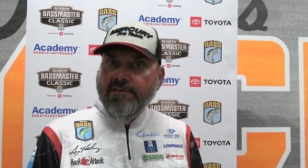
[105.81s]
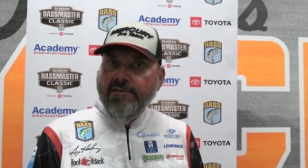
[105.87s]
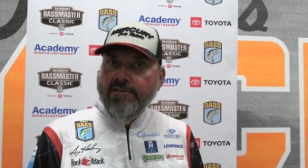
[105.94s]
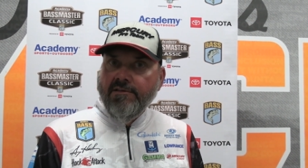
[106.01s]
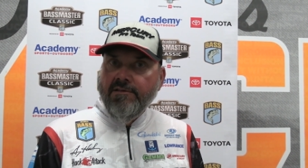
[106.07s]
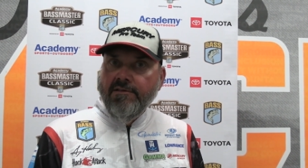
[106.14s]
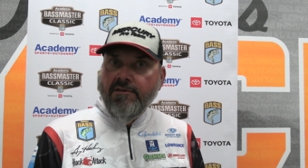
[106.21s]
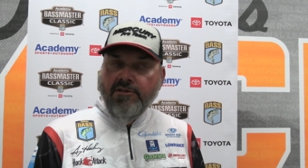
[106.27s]

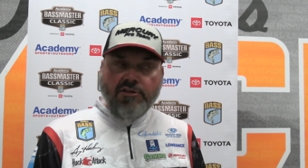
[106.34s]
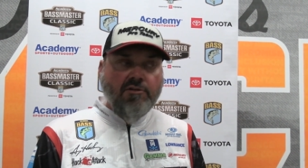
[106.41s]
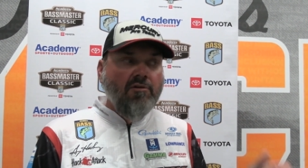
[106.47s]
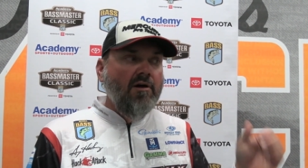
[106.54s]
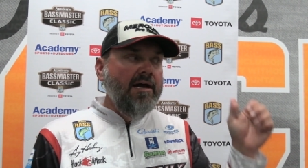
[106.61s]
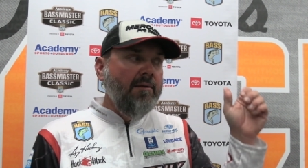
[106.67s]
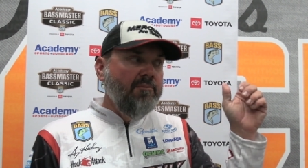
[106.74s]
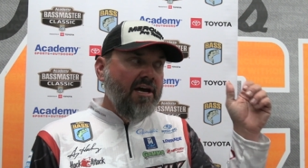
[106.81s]
Okay. You
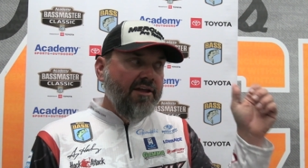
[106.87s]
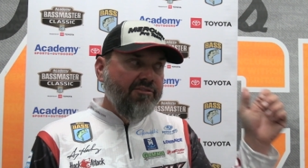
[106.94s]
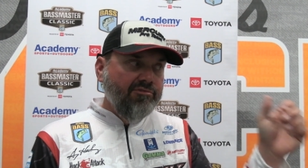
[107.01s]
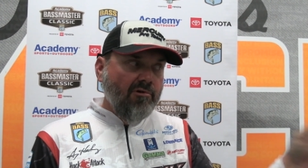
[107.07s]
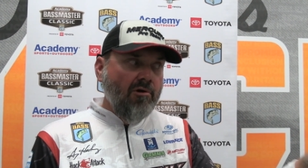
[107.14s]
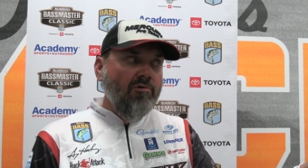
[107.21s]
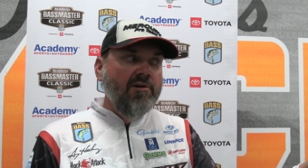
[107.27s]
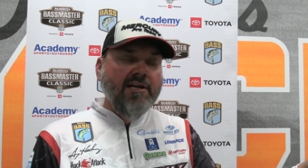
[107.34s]
know, I'm not
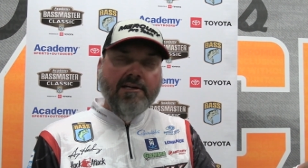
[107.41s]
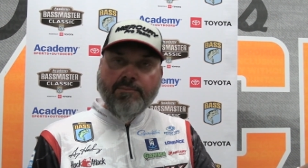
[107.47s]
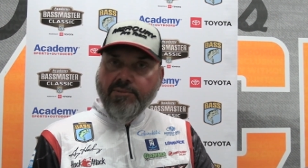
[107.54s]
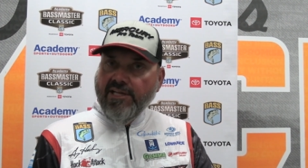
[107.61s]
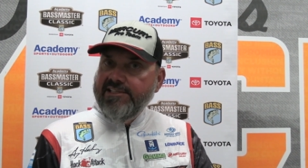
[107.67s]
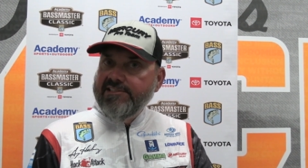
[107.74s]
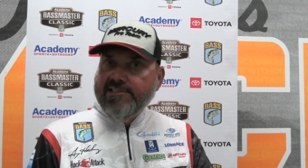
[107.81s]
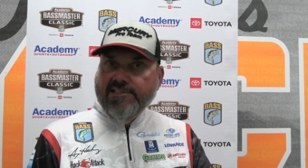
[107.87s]
throwing at a
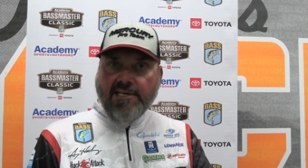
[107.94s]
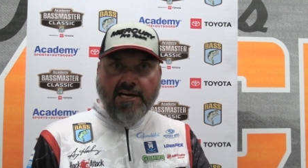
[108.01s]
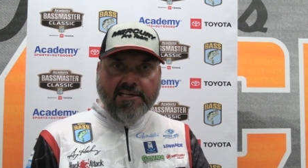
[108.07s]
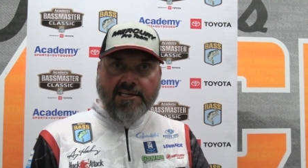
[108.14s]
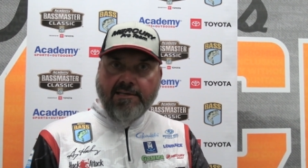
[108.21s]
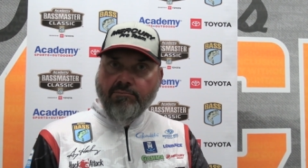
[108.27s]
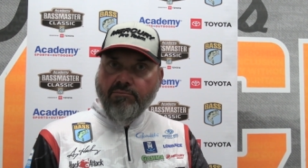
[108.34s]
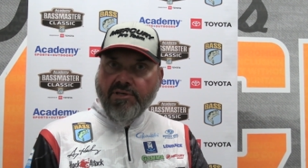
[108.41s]
place and not getting